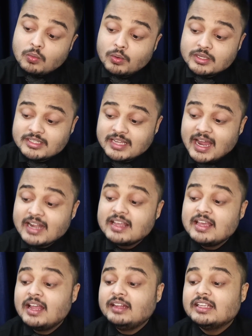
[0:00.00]
was
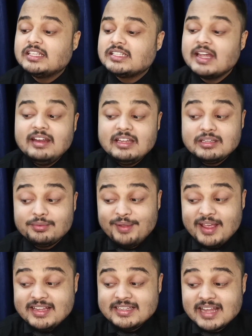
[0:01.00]
that the sun is
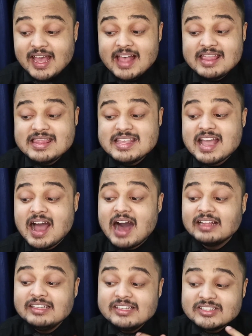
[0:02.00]
fixed and the
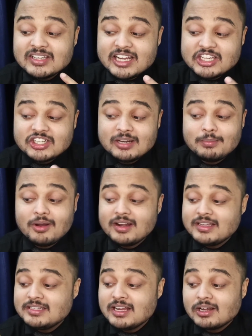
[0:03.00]
other celestial bodies,